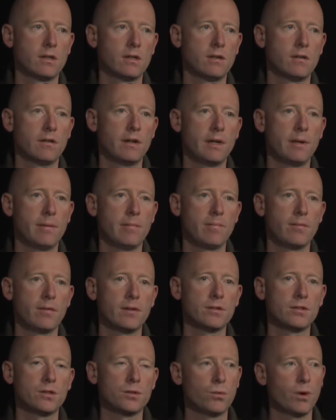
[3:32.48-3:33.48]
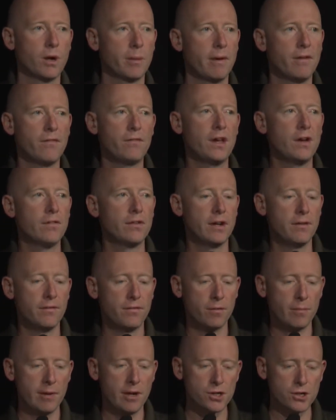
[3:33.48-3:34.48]
Right? This is one of my favorite
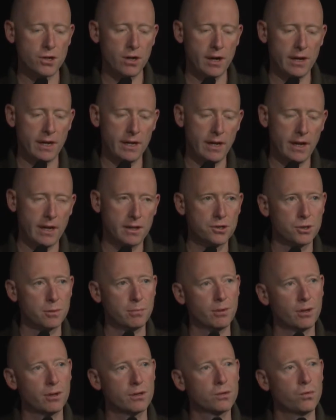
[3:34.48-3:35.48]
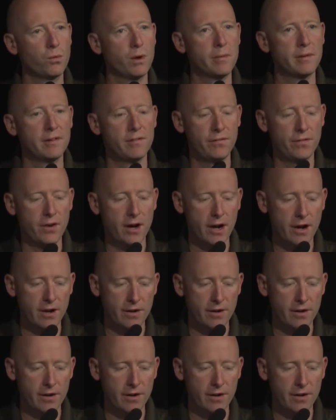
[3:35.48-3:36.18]
information architecture books, Women, Fire,